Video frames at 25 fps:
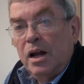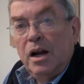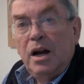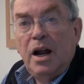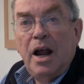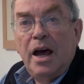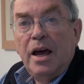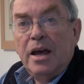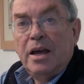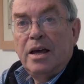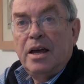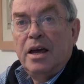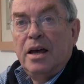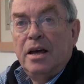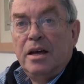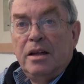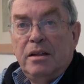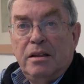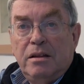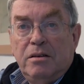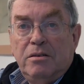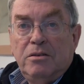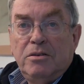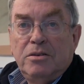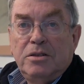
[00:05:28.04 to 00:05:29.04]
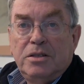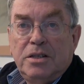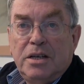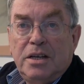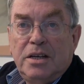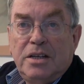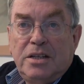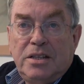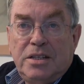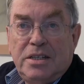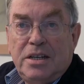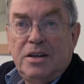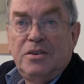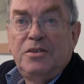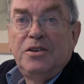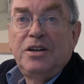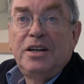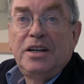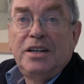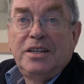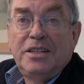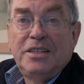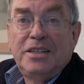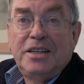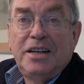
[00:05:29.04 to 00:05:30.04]
like those
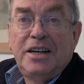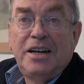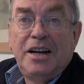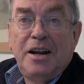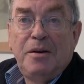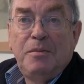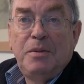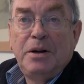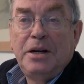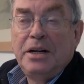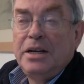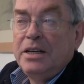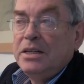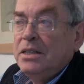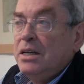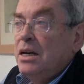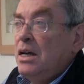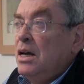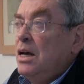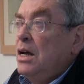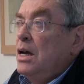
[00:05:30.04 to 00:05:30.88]
Syrians and Lebanese.